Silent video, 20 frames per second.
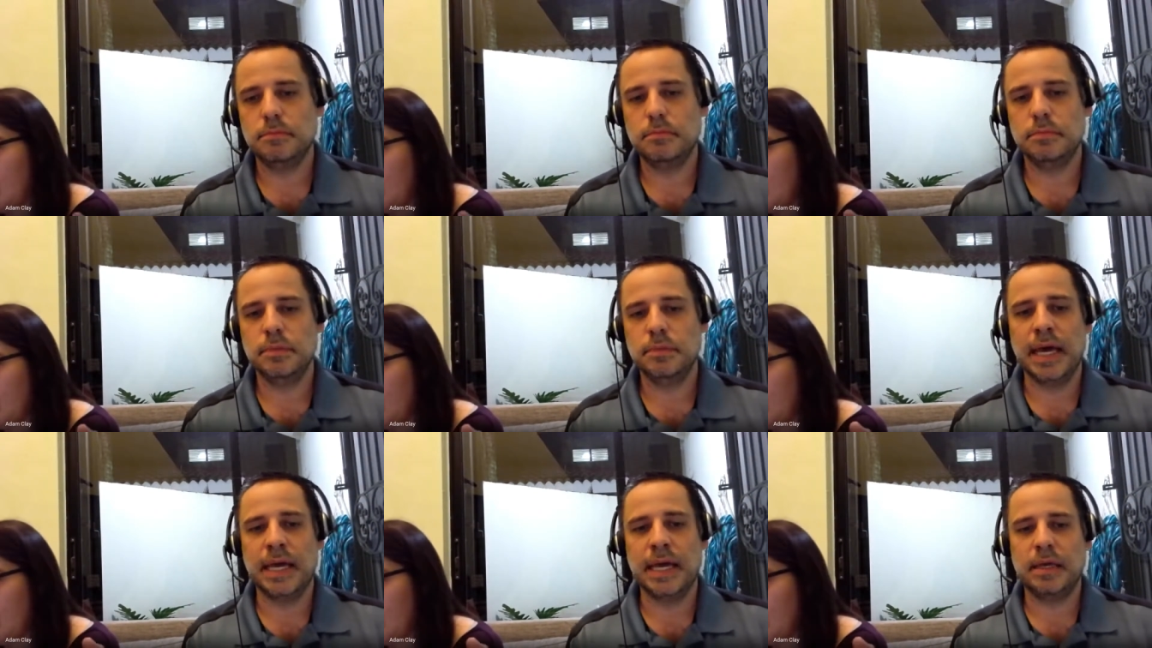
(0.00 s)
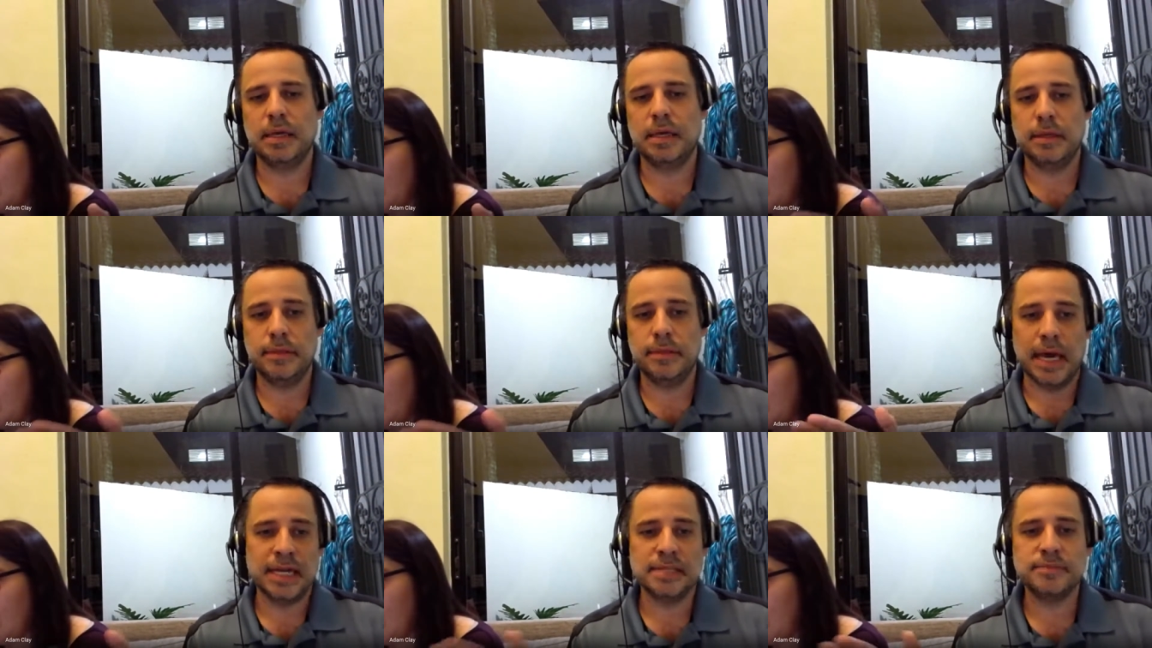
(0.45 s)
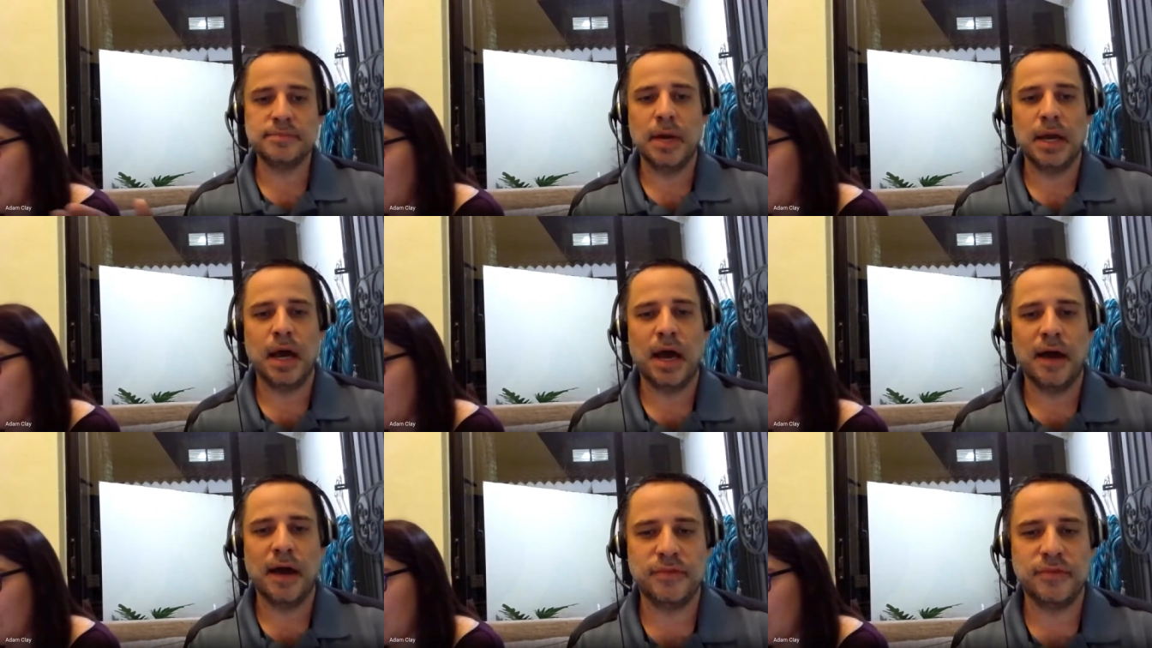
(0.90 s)
Like that is my
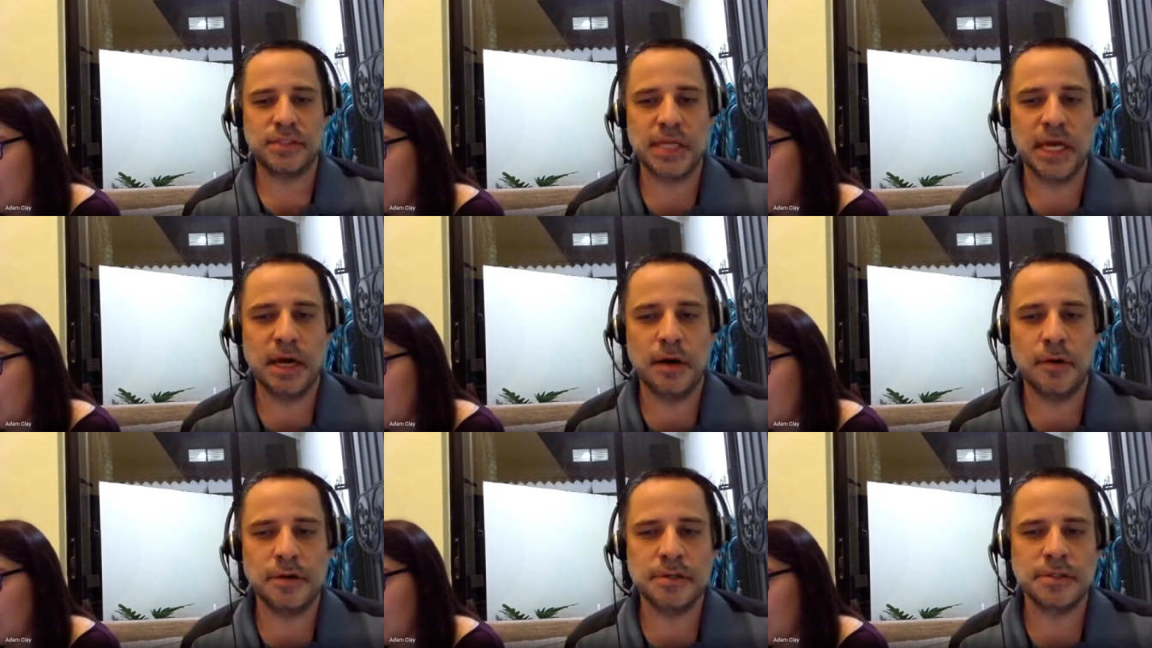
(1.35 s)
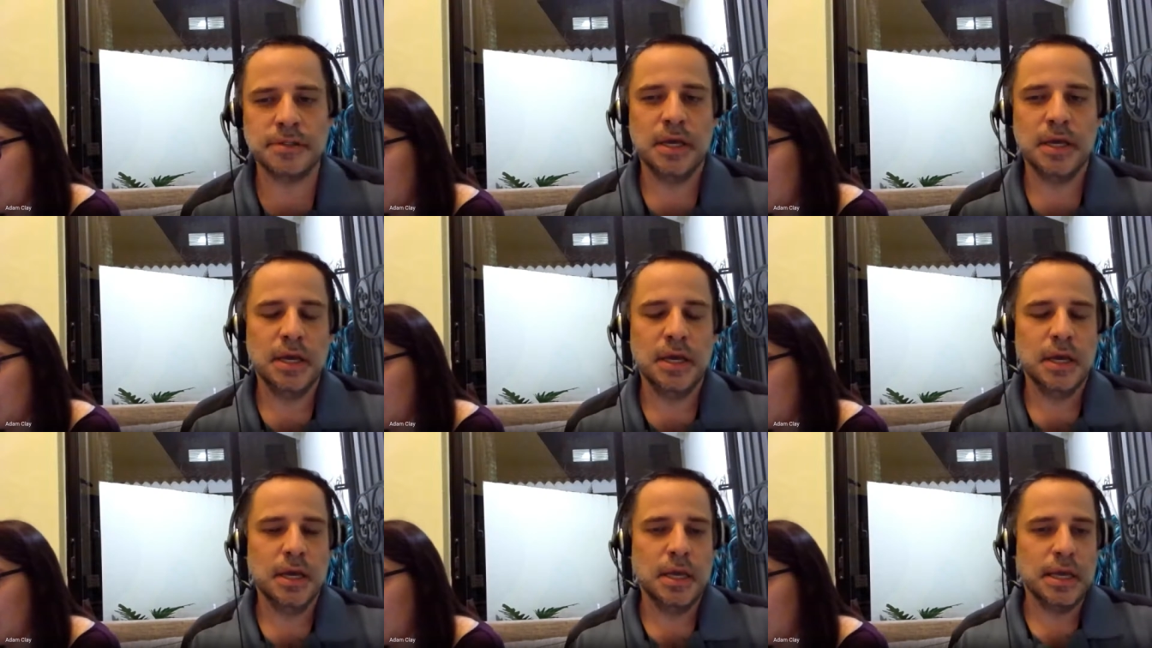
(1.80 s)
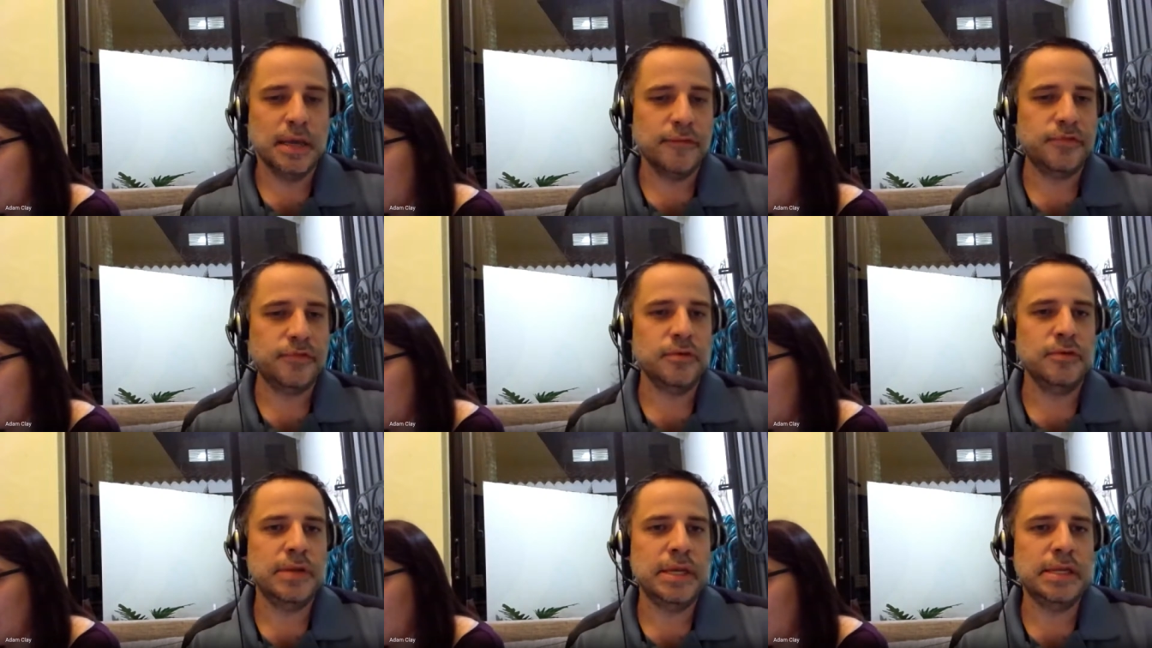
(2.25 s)
office hours.
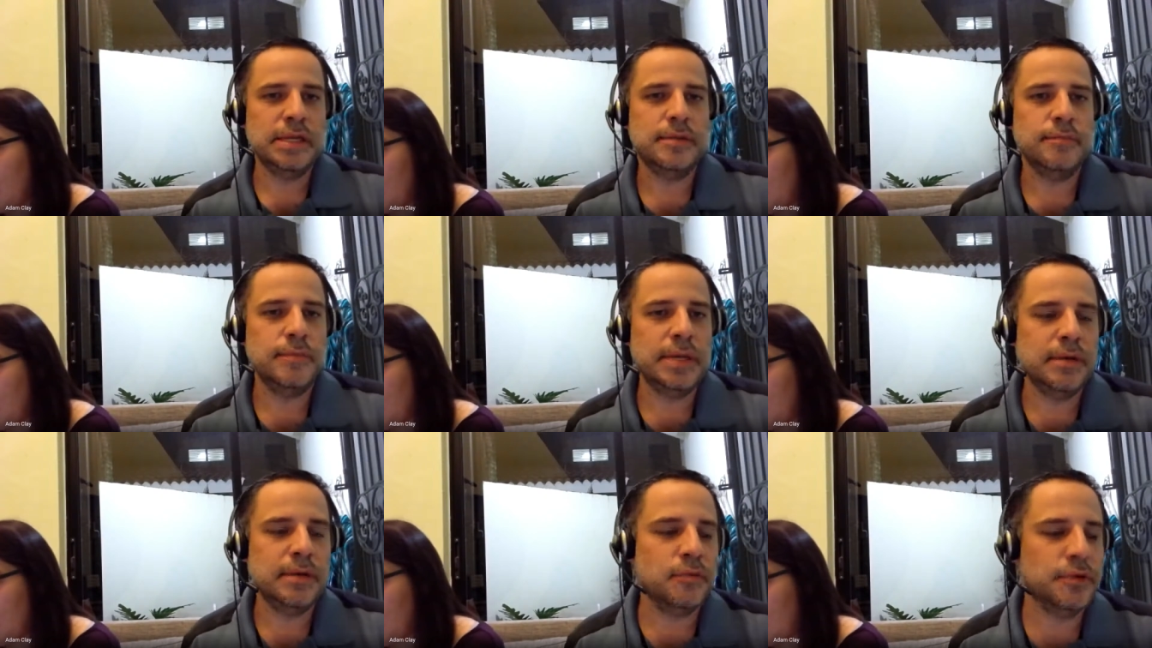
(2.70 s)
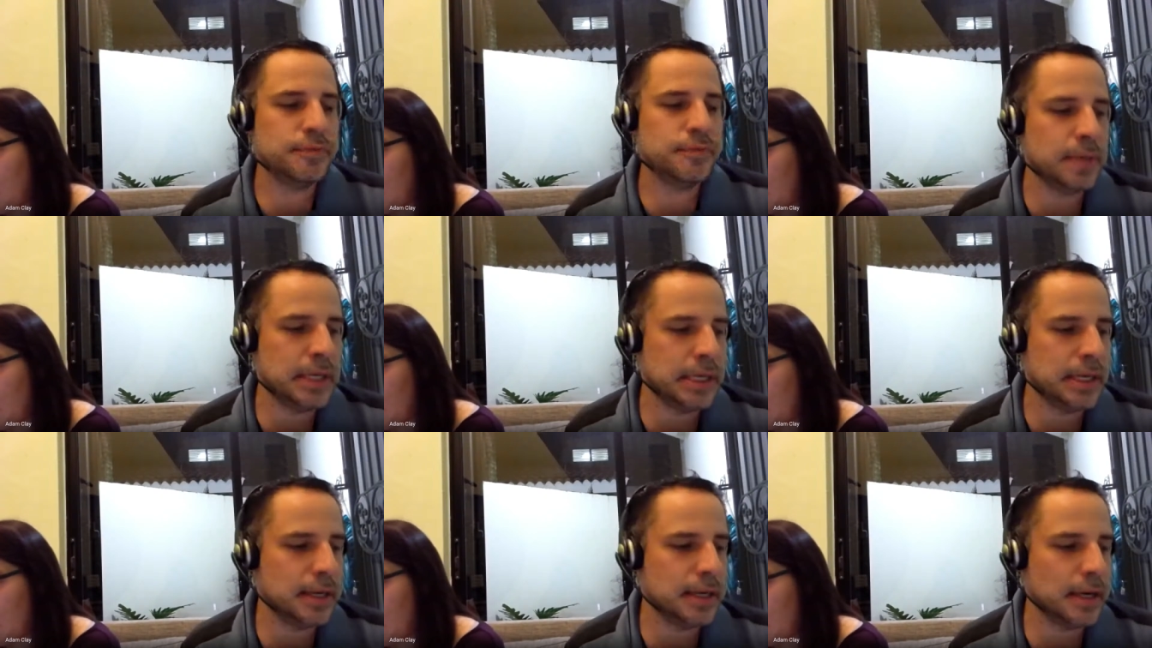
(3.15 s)
If you need to meet with me,